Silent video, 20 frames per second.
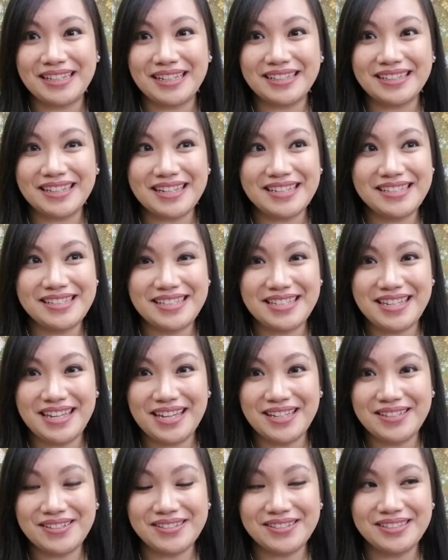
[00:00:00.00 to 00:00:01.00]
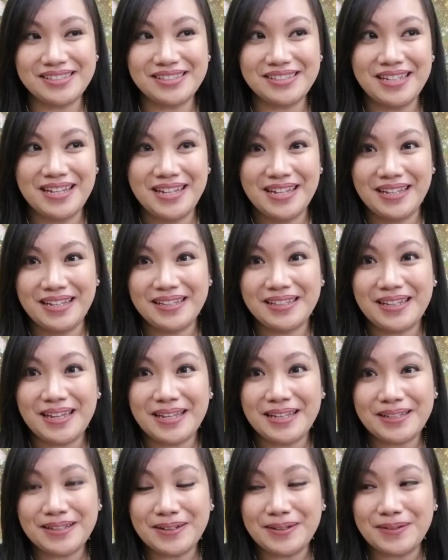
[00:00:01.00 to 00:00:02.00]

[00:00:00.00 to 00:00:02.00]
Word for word: Like, let's say I use, like,